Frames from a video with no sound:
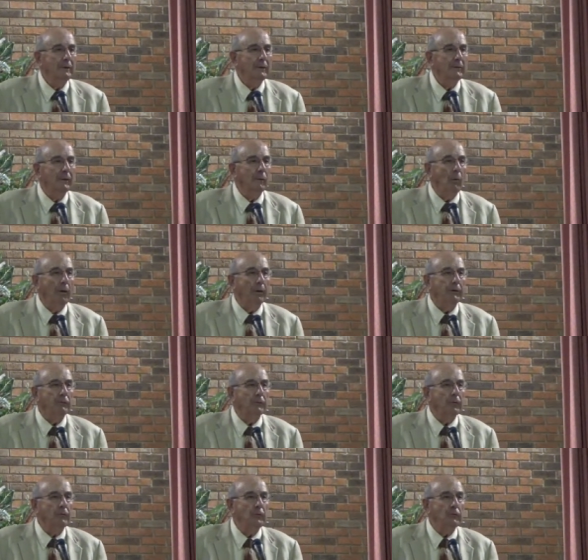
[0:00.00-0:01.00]
that
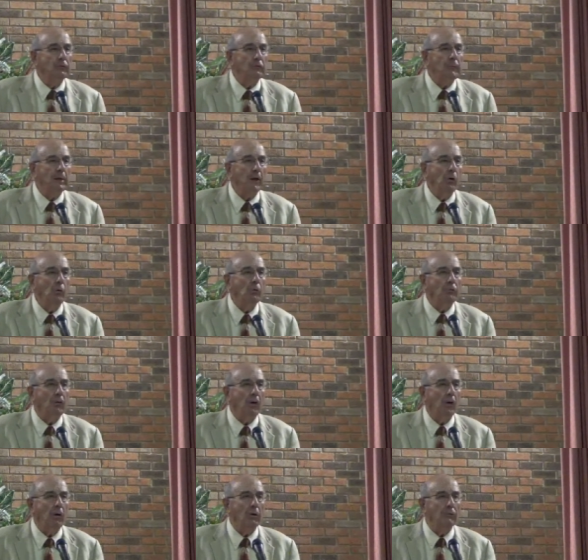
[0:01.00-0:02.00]
whatever the future may hold
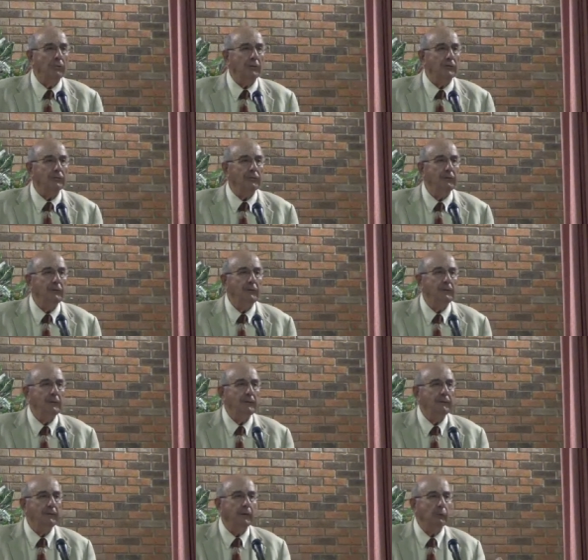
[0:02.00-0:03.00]
for all of us,
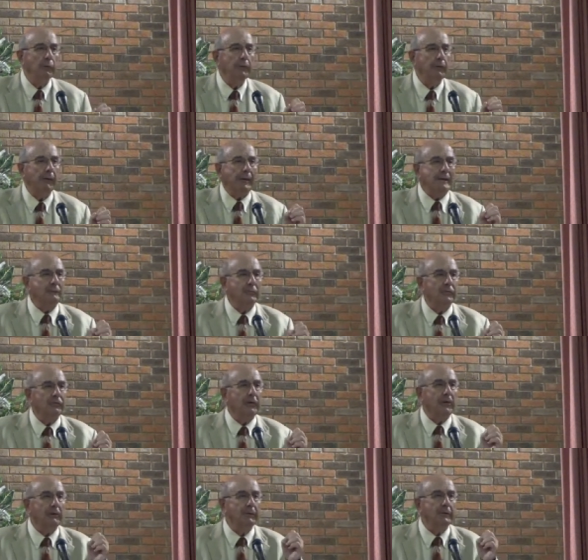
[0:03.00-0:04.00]
that we're able to
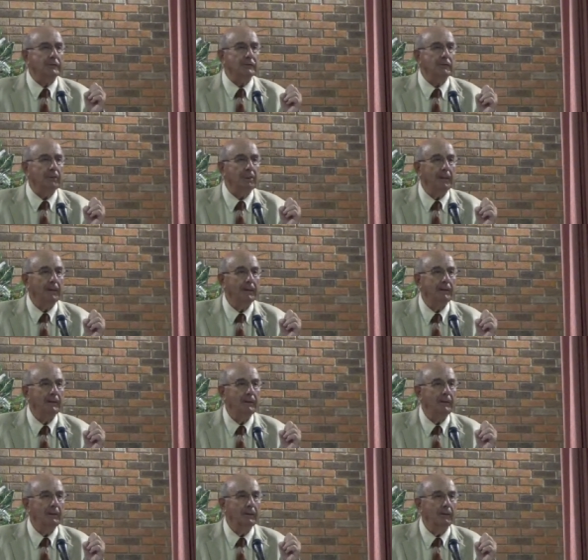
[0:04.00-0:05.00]
say, listen,
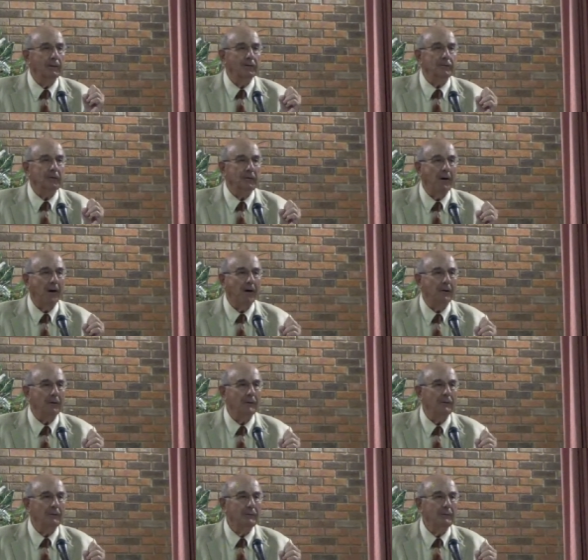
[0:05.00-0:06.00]
listen,
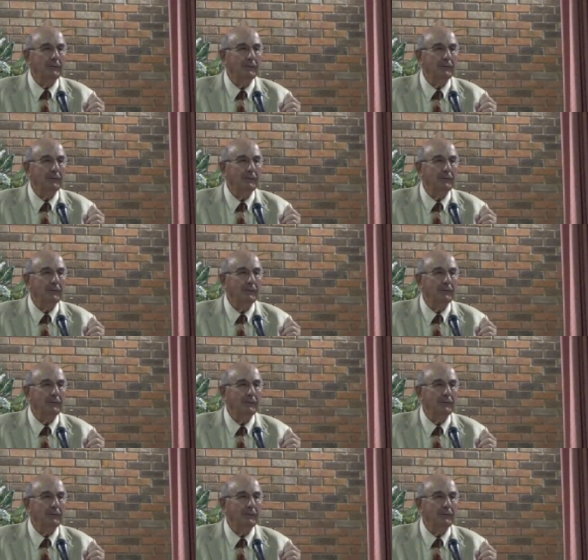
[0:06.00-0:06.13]
Doc,